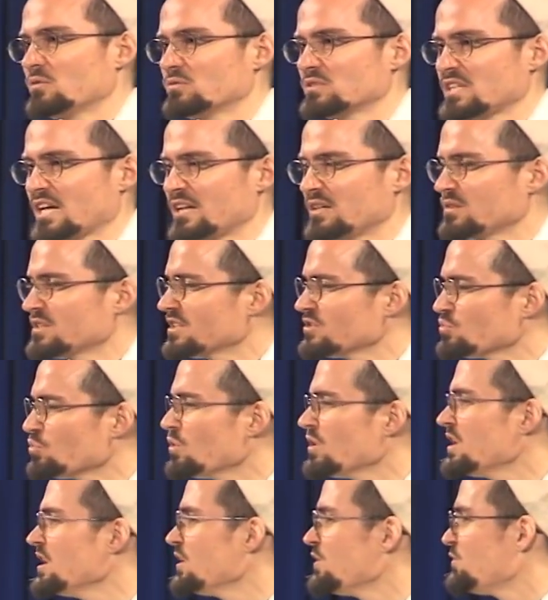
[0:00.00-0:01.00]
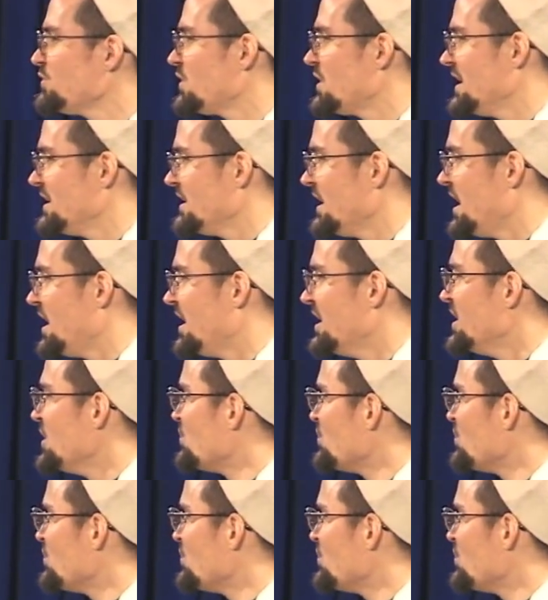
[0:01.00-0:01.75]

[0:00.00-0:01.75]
wa ta'ala. Because we're here for Allah.